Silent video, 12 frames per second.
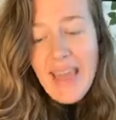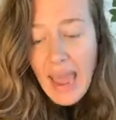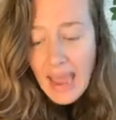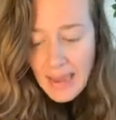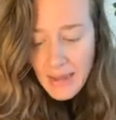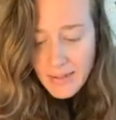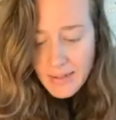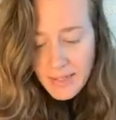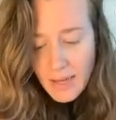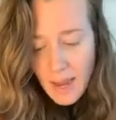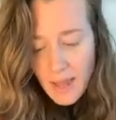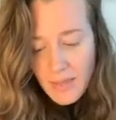And
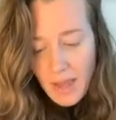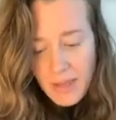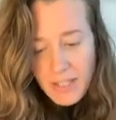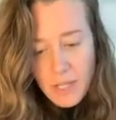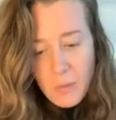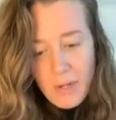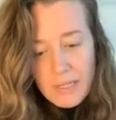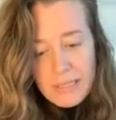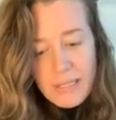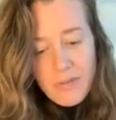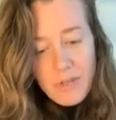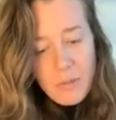I did want to
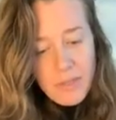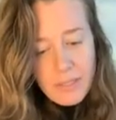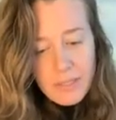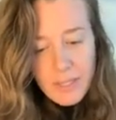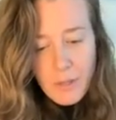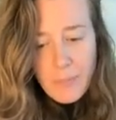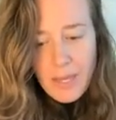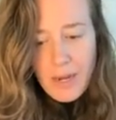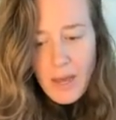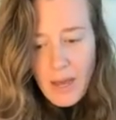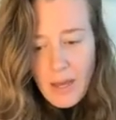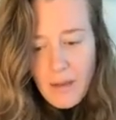leave you with a little bit
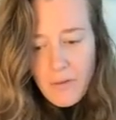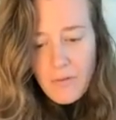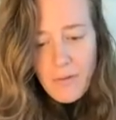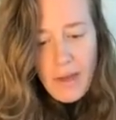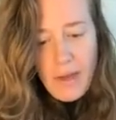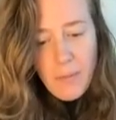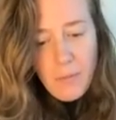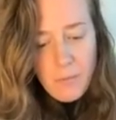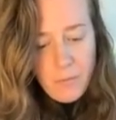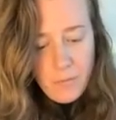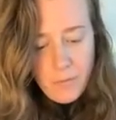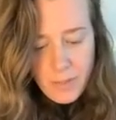of
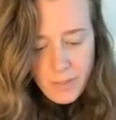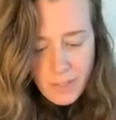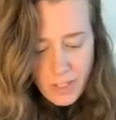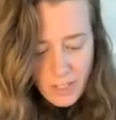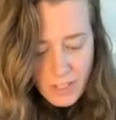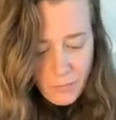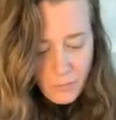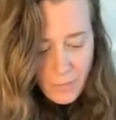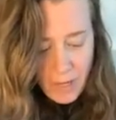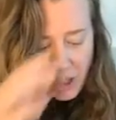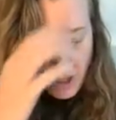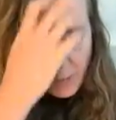just
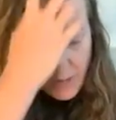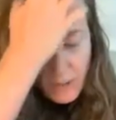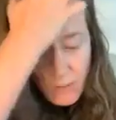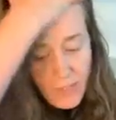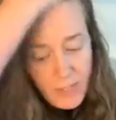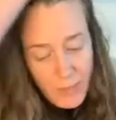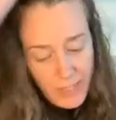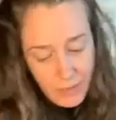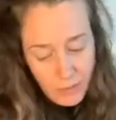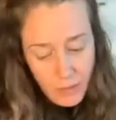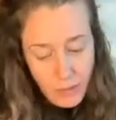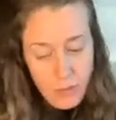information around
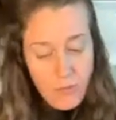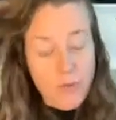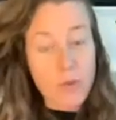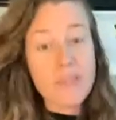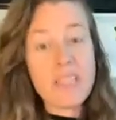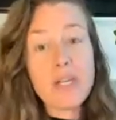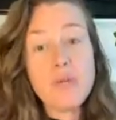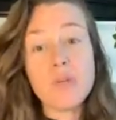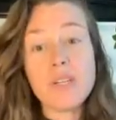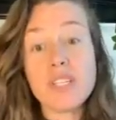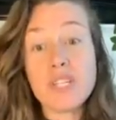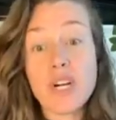specific foods that you
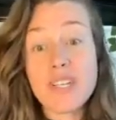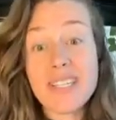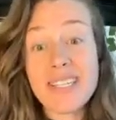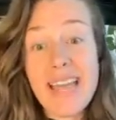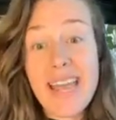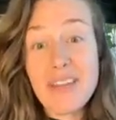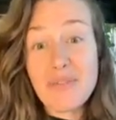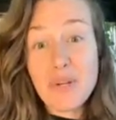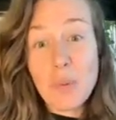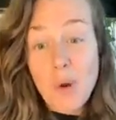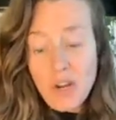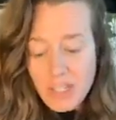could start today. If
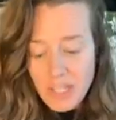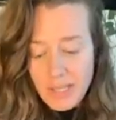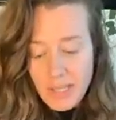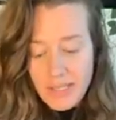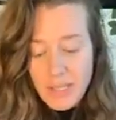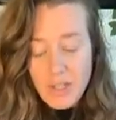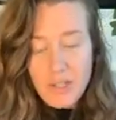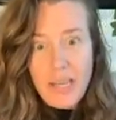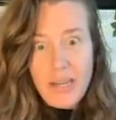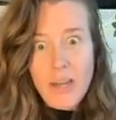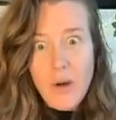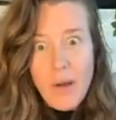you're watching this and you're
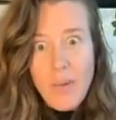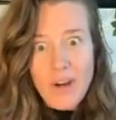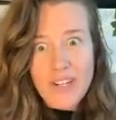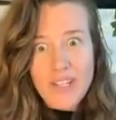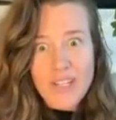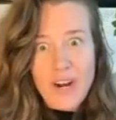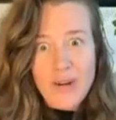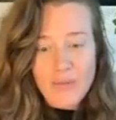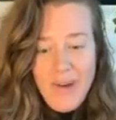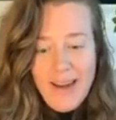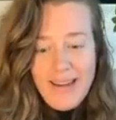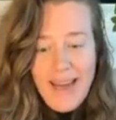like, no, I want to start
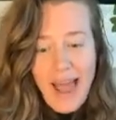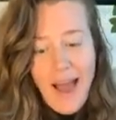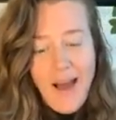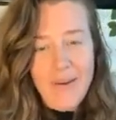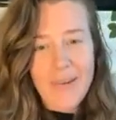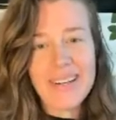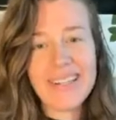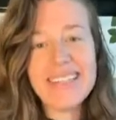right now.